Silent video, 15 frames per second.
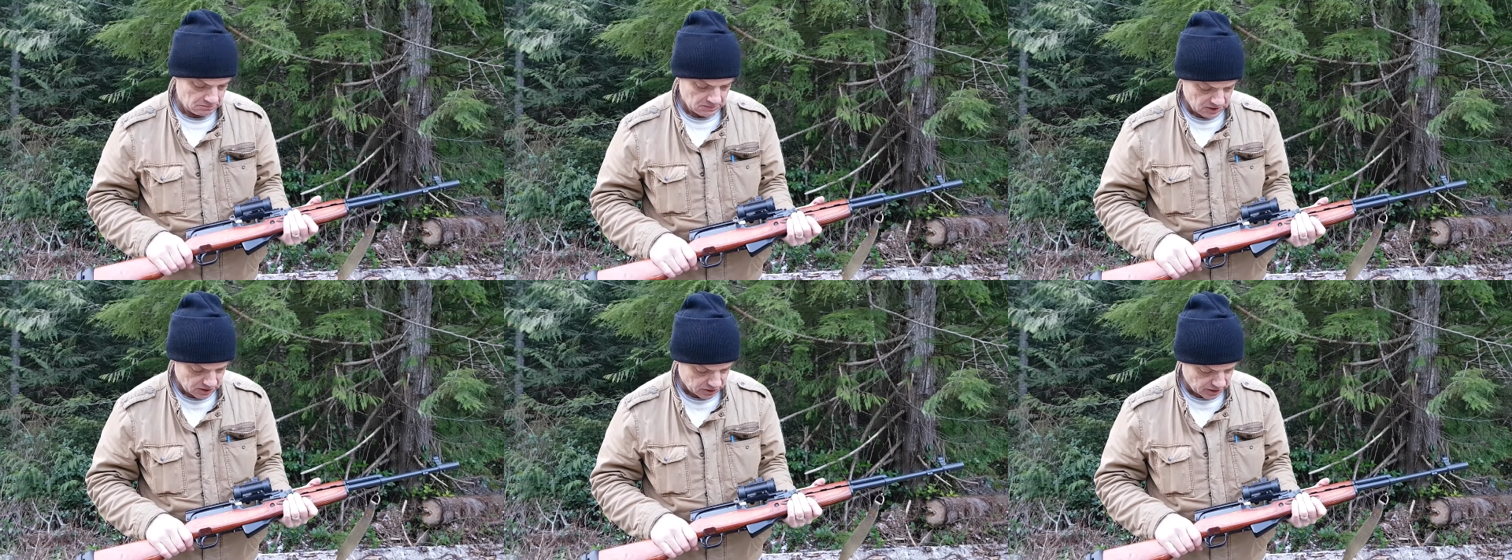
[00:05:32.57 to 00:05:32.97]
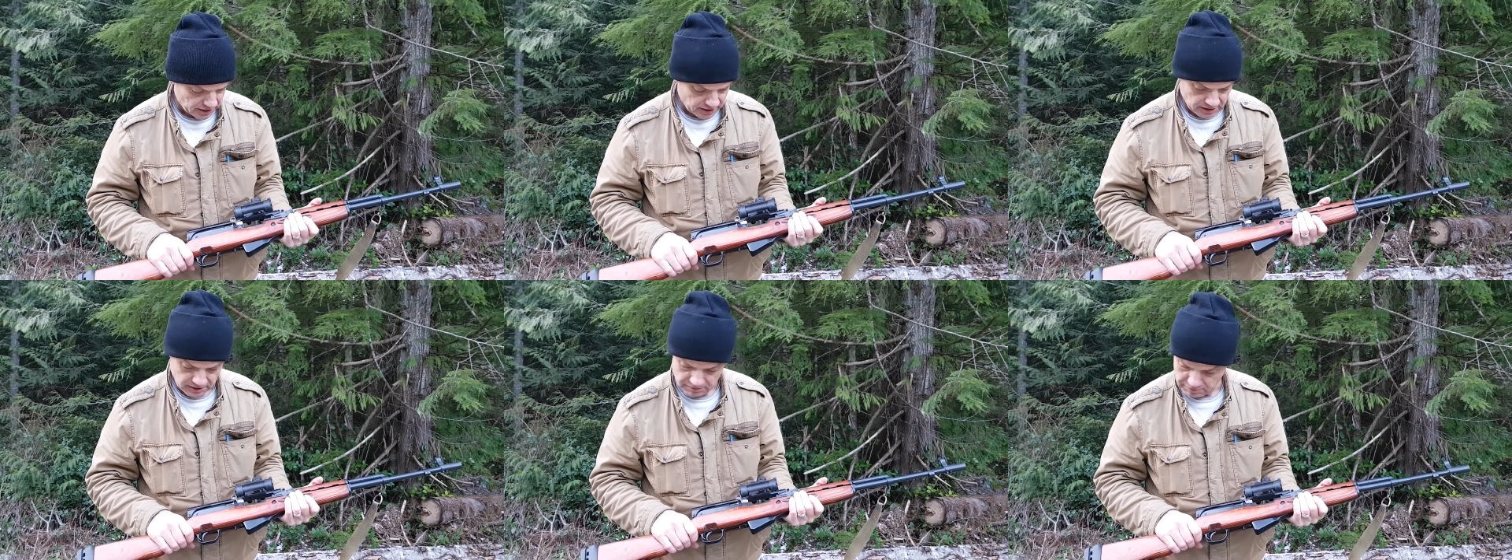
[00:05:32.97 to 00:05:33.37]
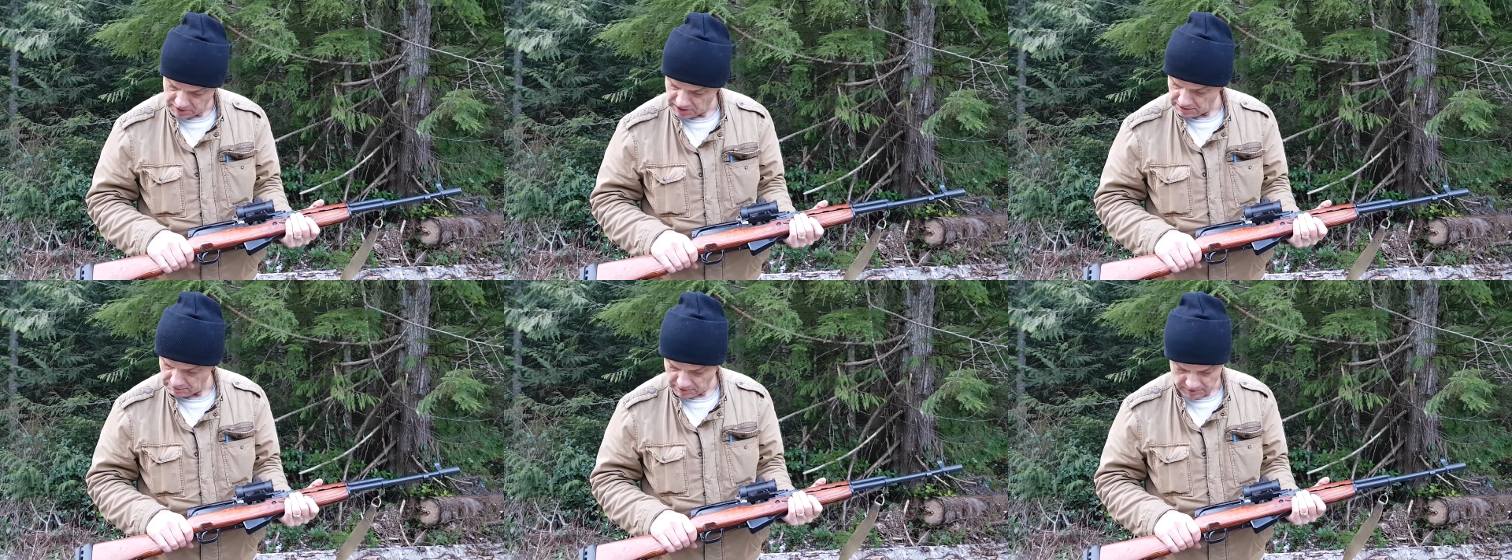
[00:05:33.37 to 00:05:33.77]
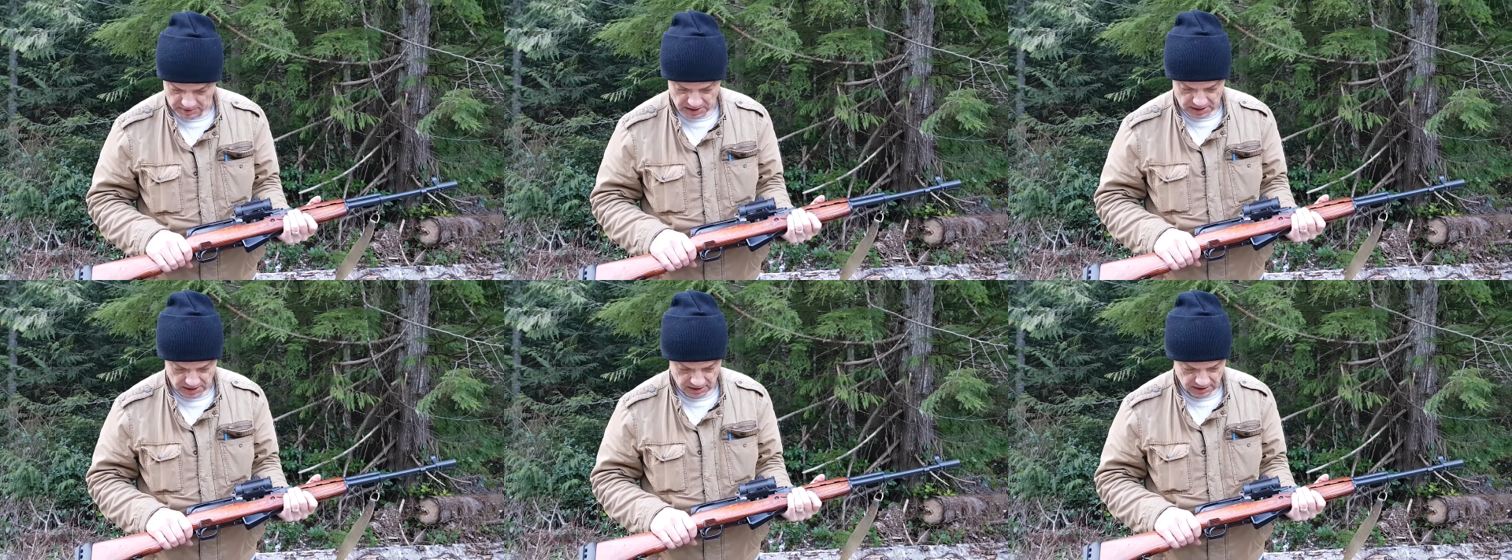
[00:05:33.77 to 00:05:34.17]
The trigger, blah, blah,
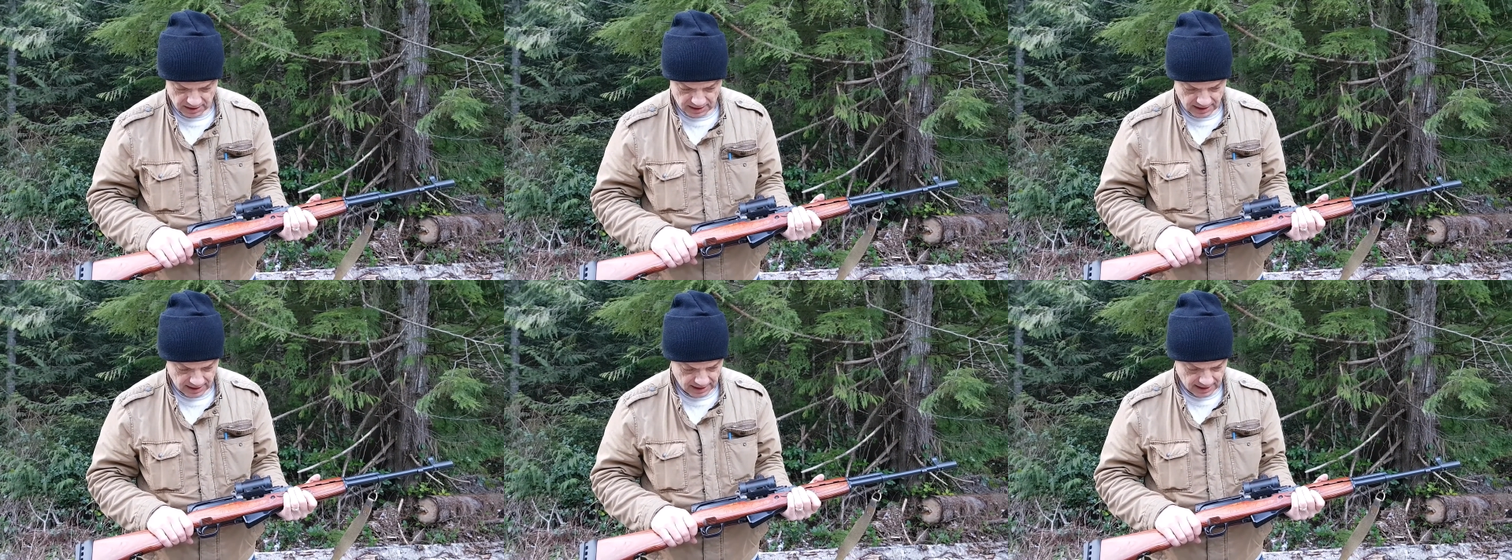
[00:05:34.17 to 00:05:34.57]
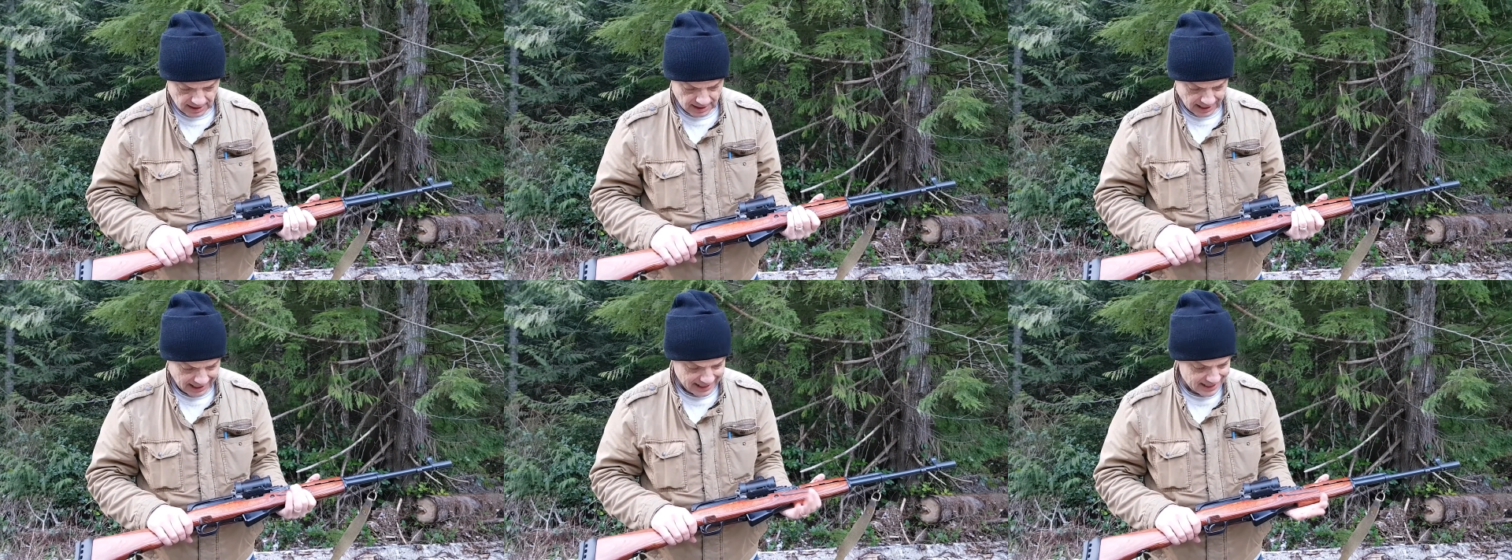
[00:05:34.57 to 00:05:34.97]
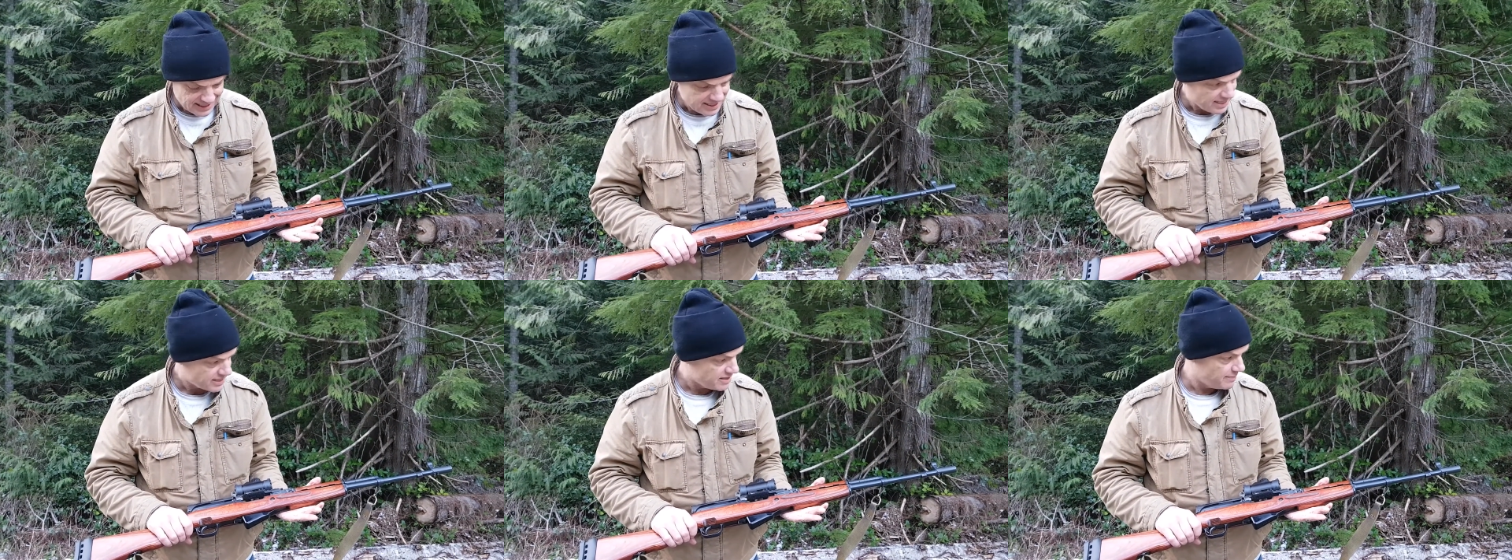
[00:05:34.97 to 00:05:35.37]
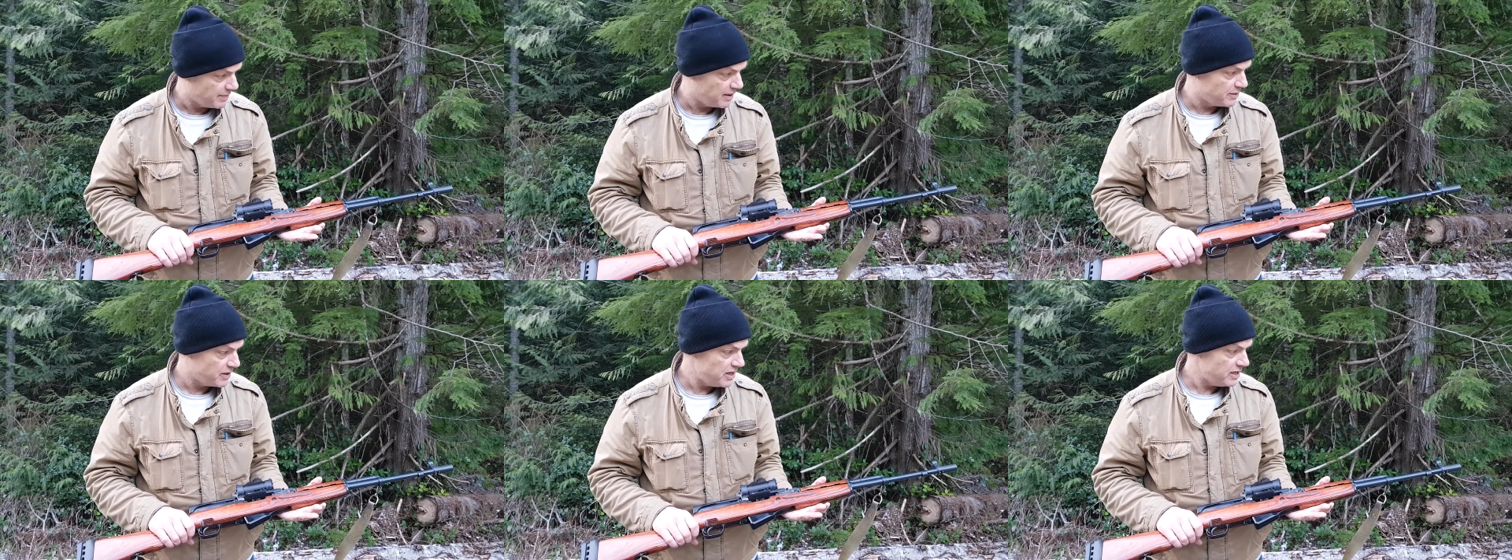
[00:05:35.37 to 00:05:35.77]
blah. I guess that's
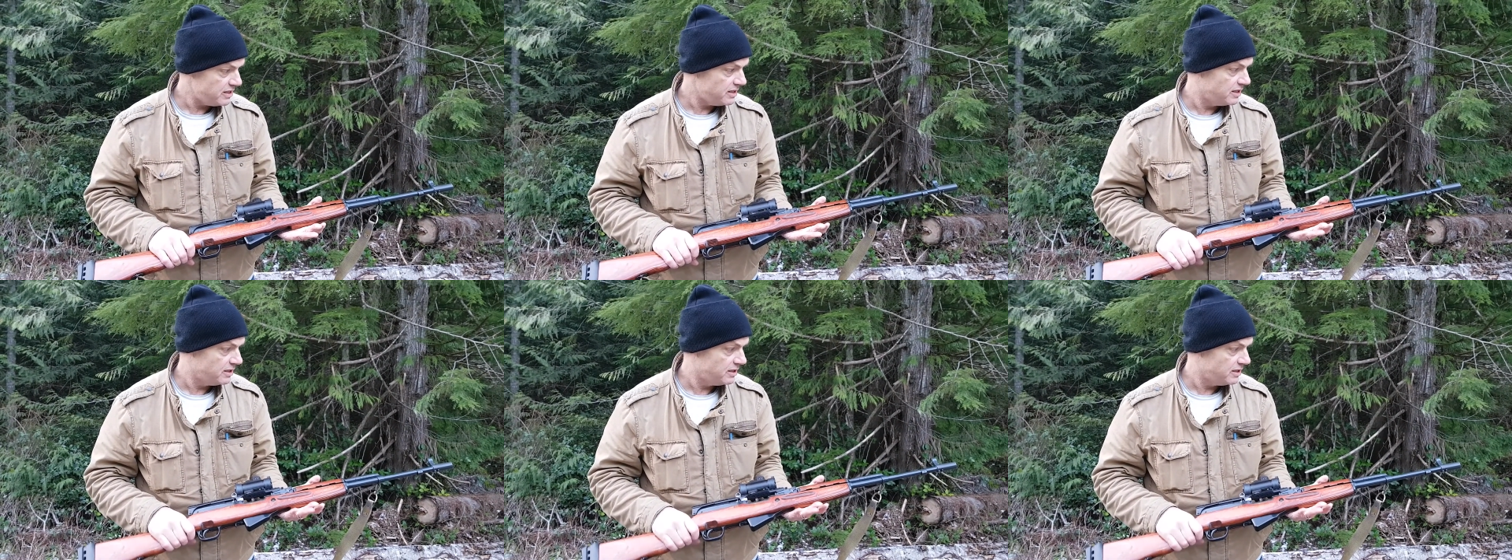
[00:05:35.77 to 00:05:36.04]
about it.